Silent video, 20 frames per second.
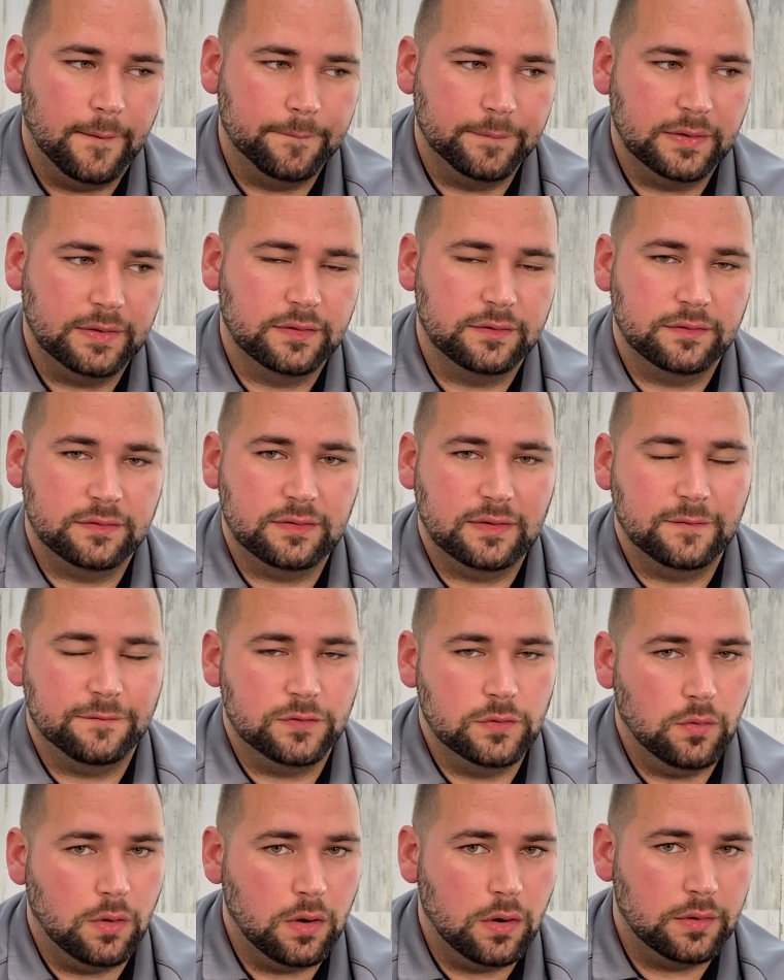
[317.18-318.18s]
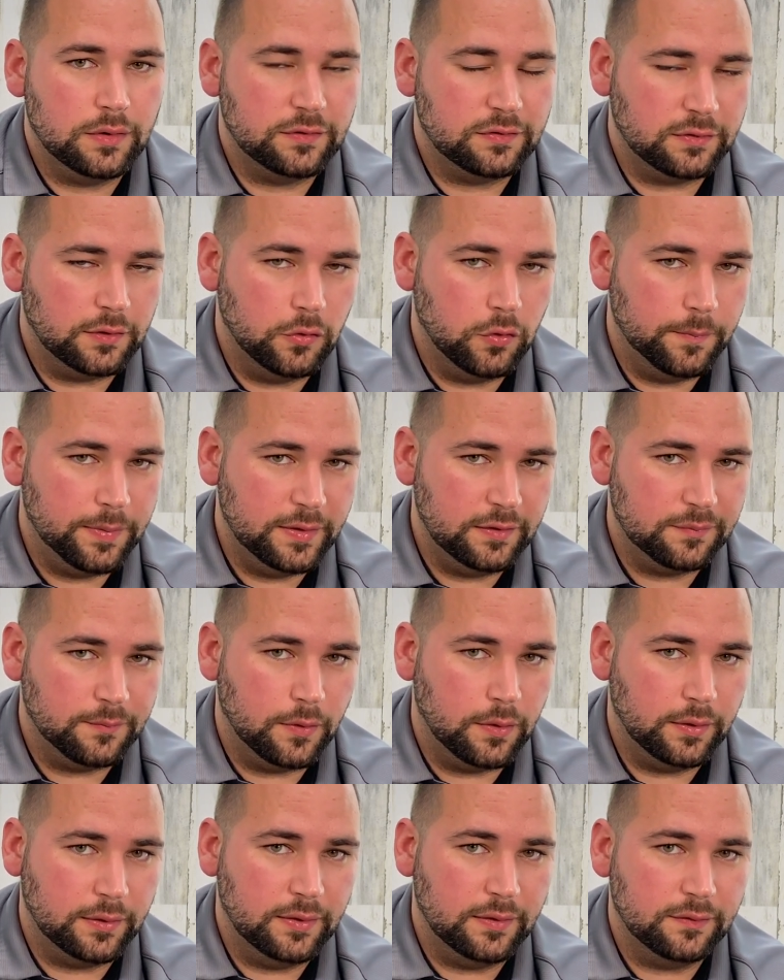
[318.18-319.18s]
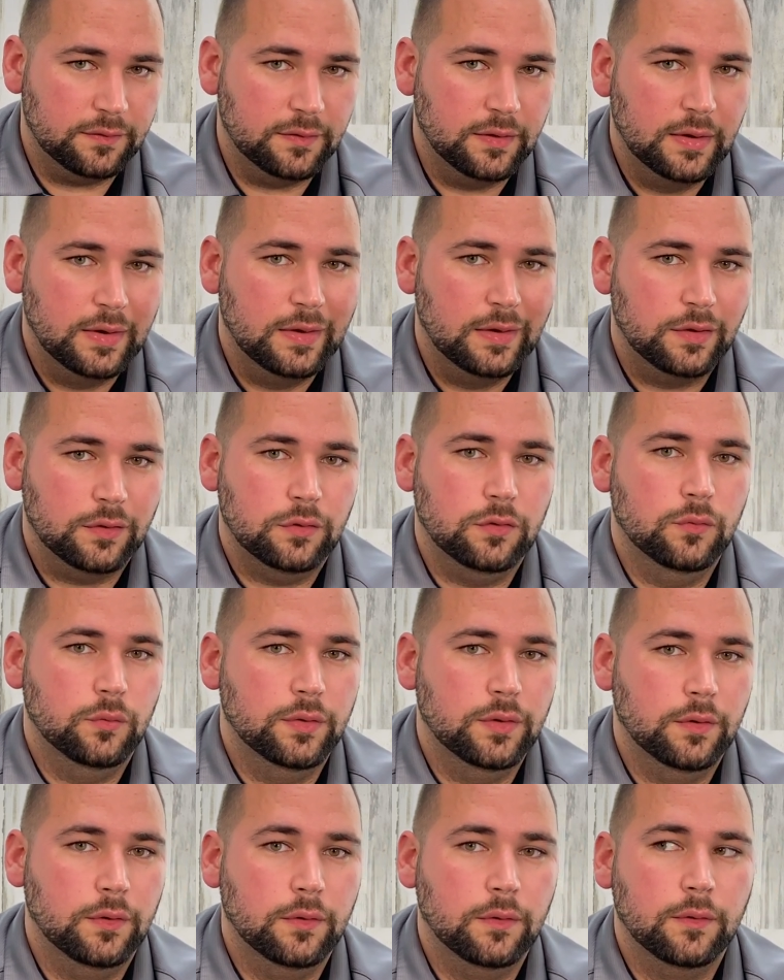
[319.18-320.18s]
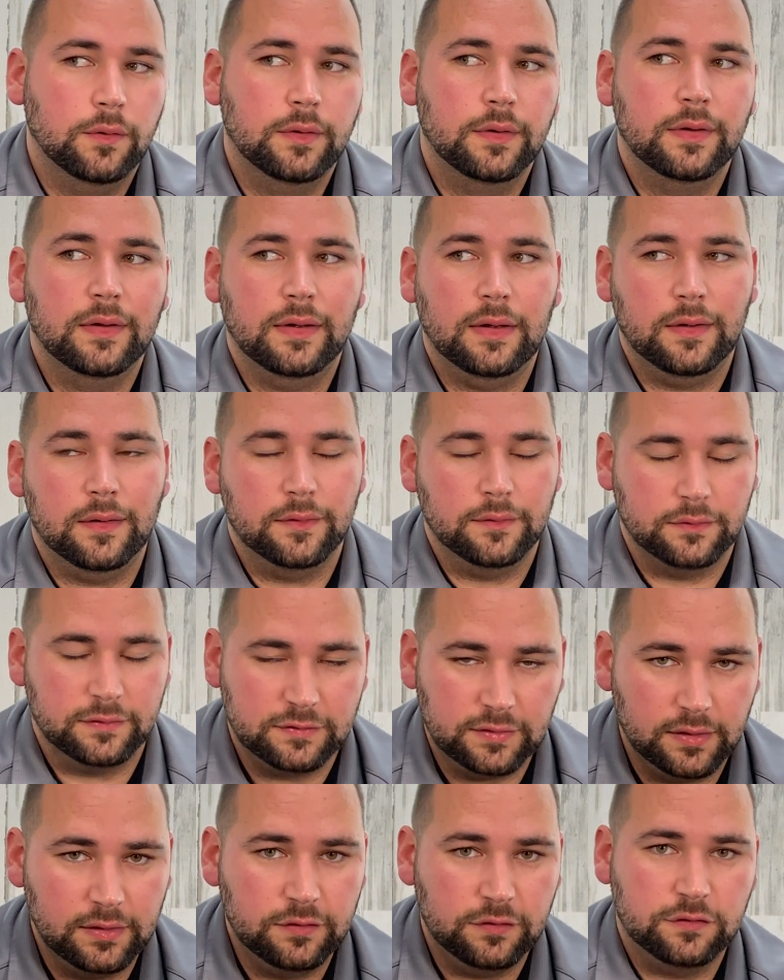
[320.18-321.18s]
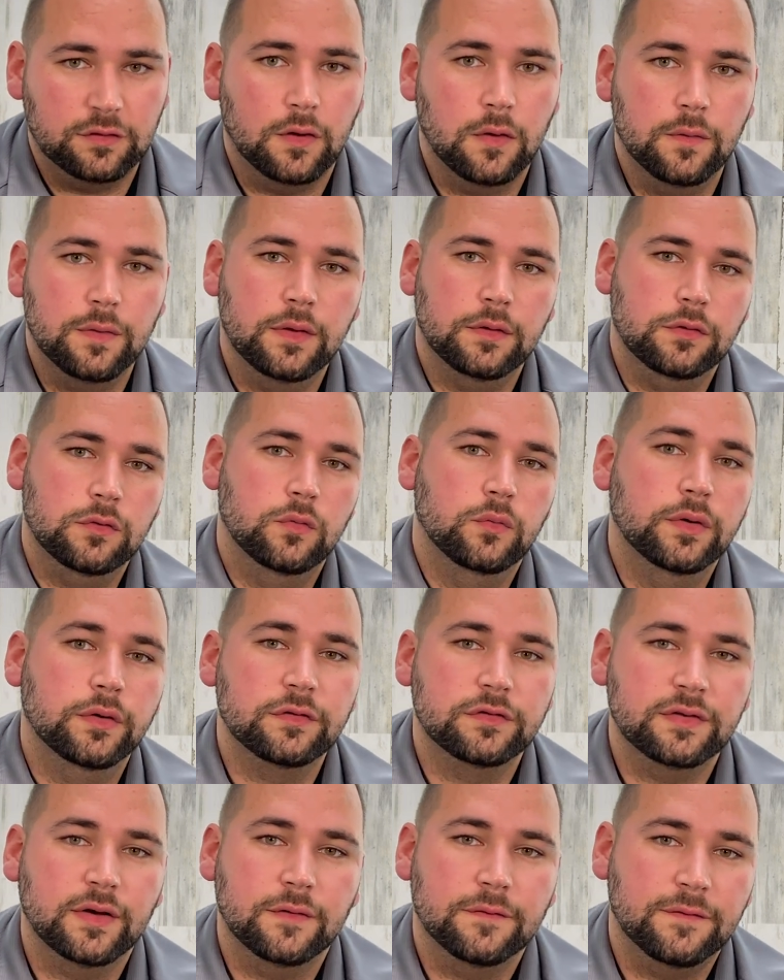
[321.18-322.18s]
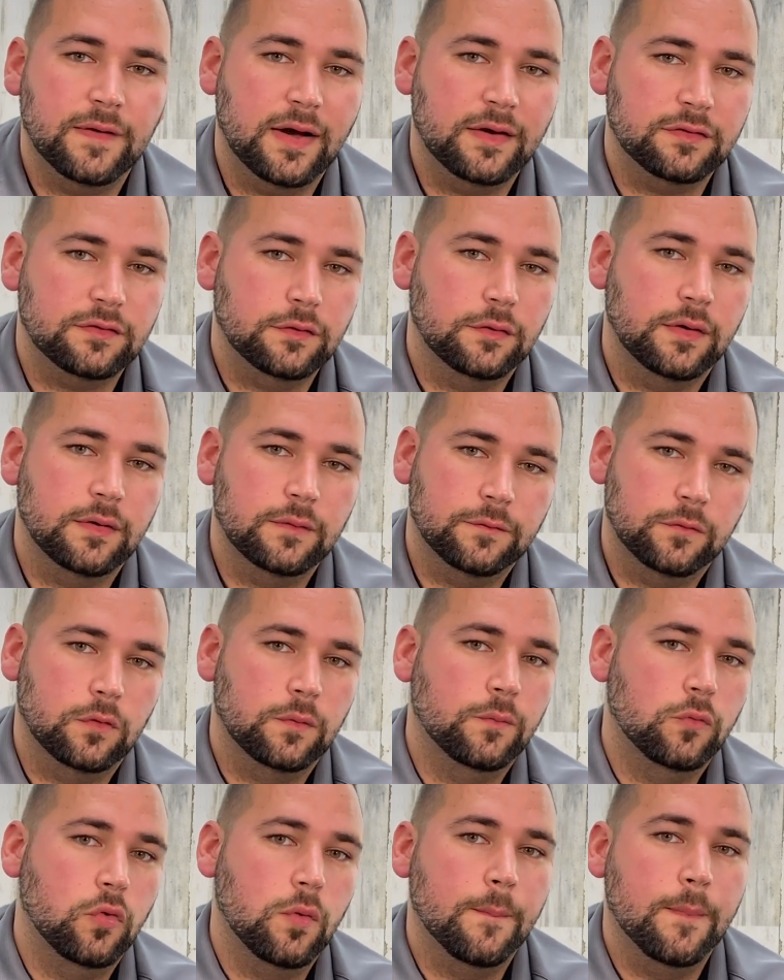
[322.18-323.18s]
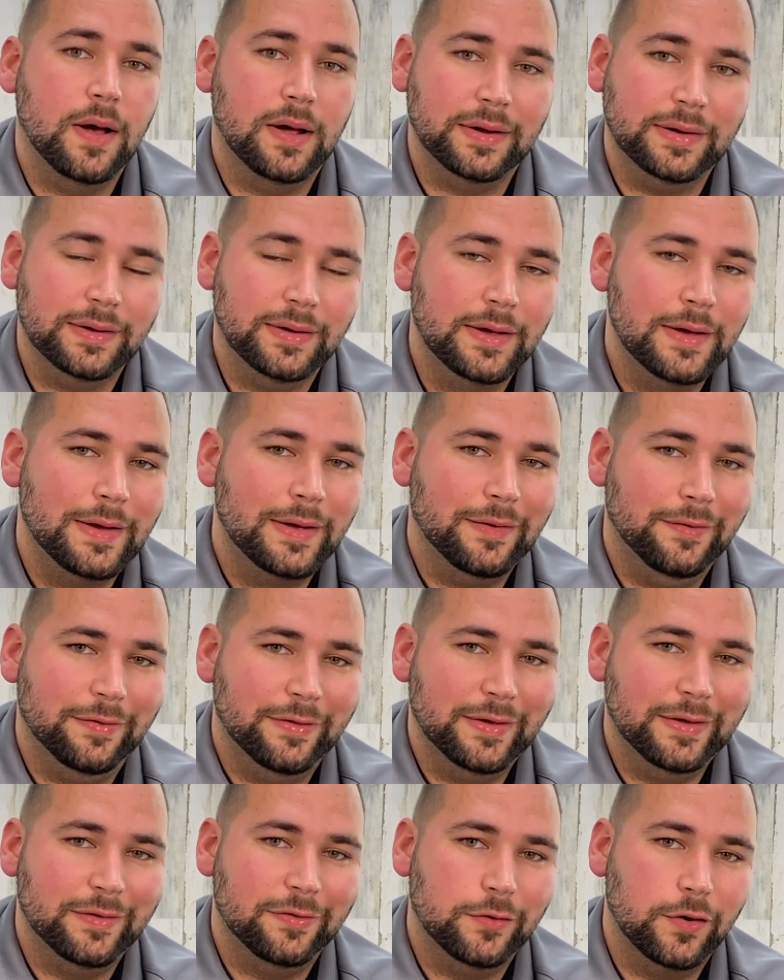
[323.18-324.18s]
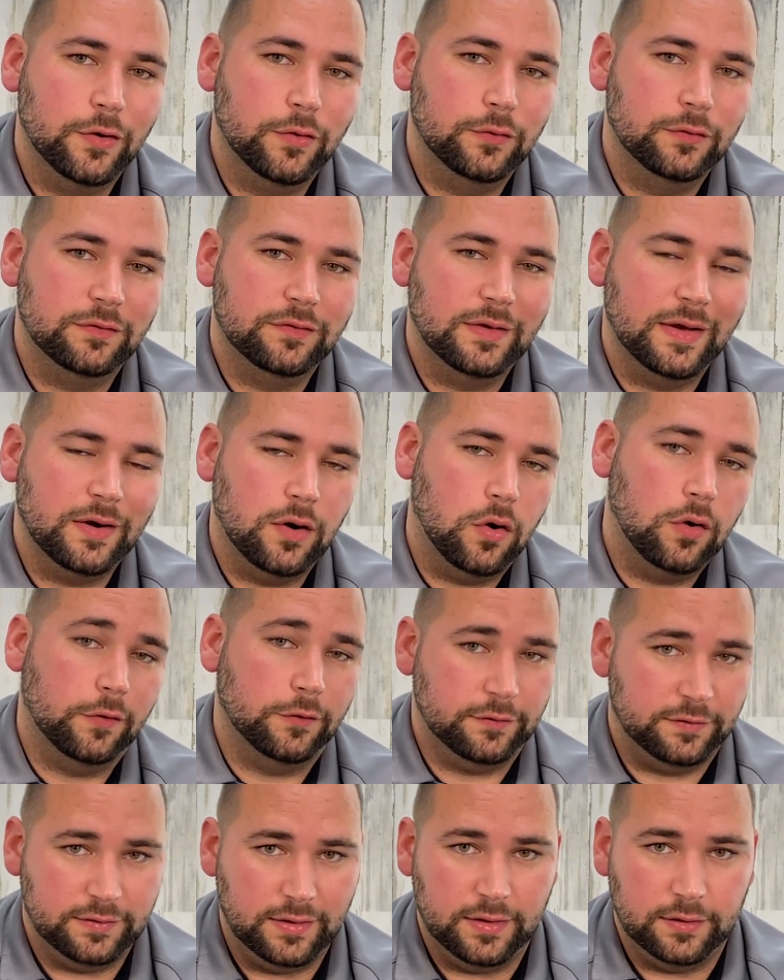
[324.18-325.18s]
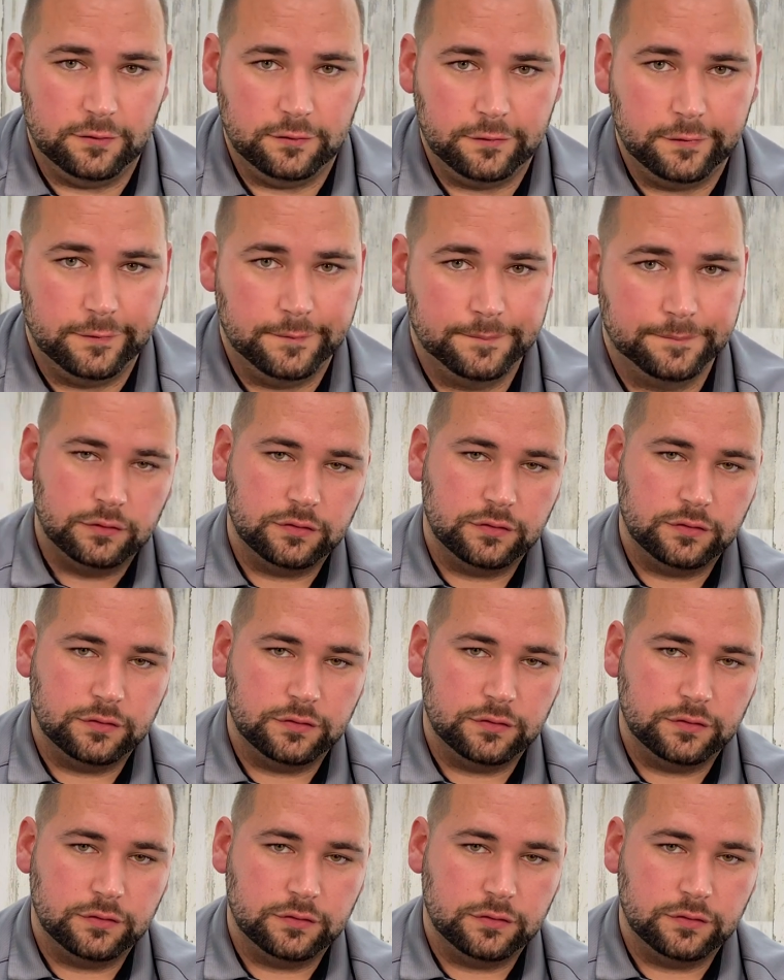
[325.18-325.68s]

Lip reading: because if you are in a slower paced market, you will, studies show that you will sell faster and for more money than those that aren't staged.